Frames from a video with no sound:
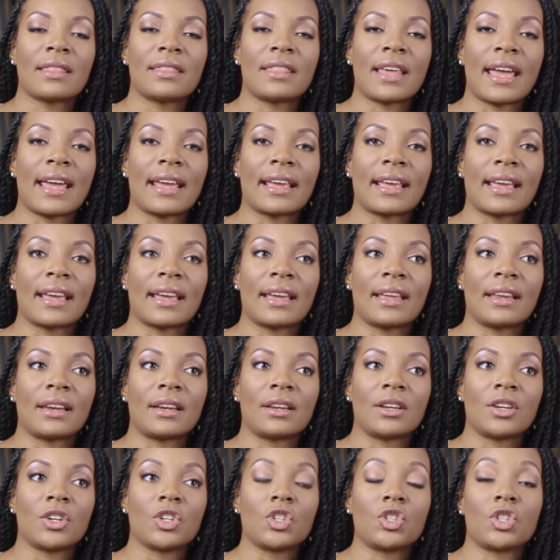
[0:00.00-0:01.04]
they
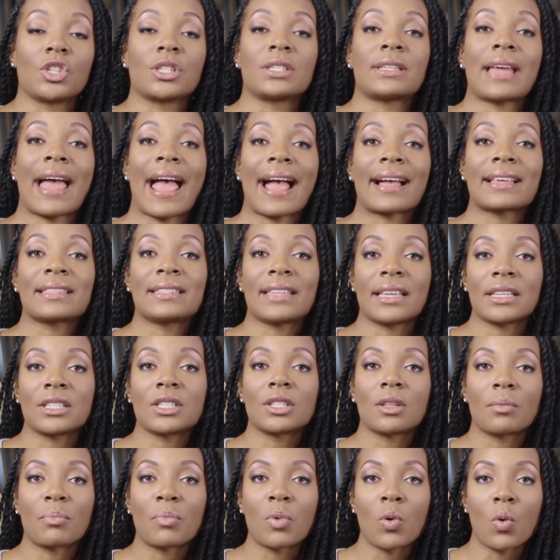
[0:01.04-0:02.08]
can just
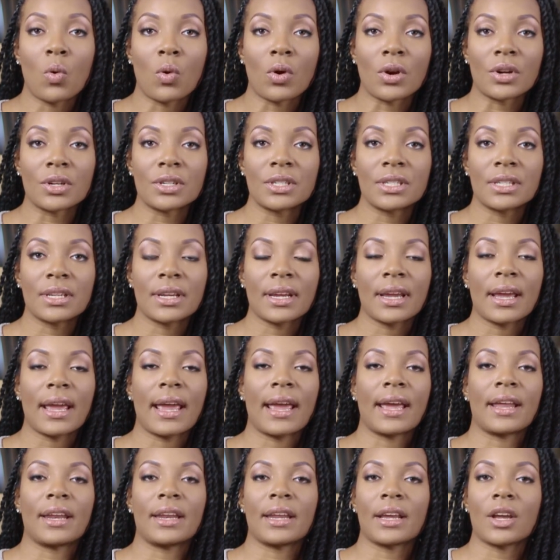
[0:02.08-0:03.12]
access the port
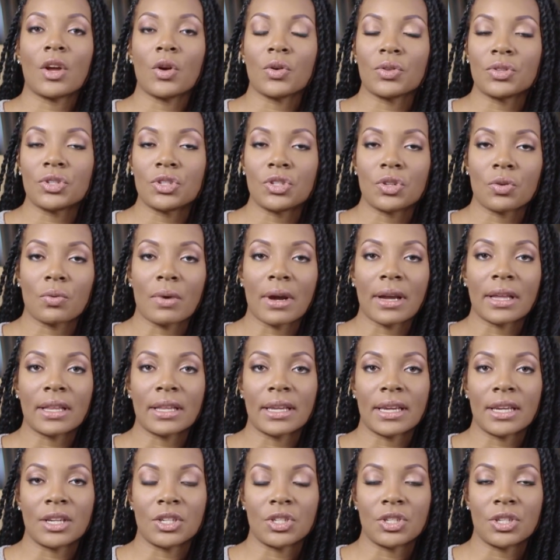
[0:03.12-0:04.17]
and it goes
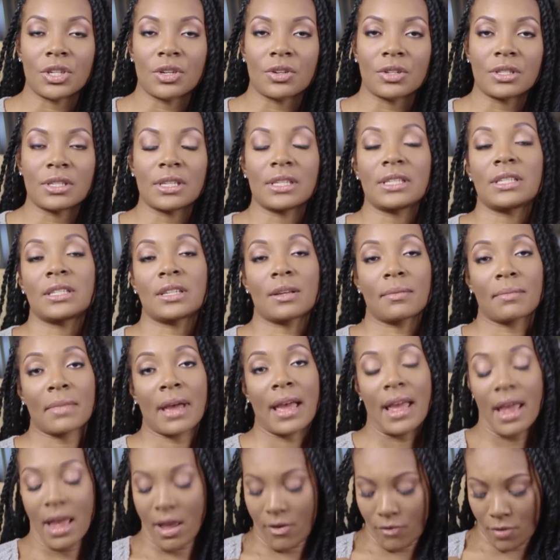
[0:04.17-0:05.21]
directly into your system.
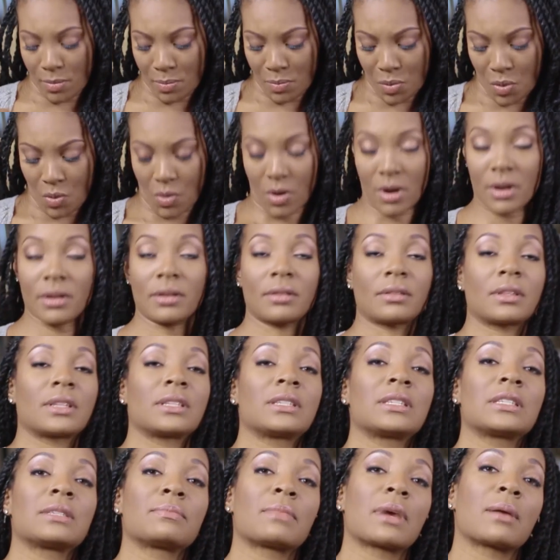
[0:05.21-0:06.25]
I have a port,
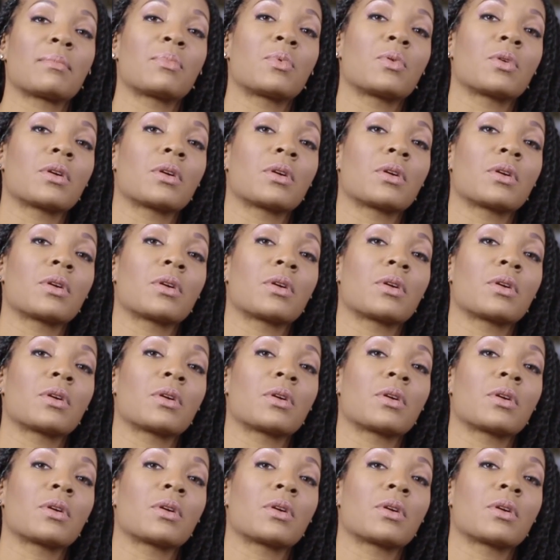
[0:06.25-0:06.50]
this is my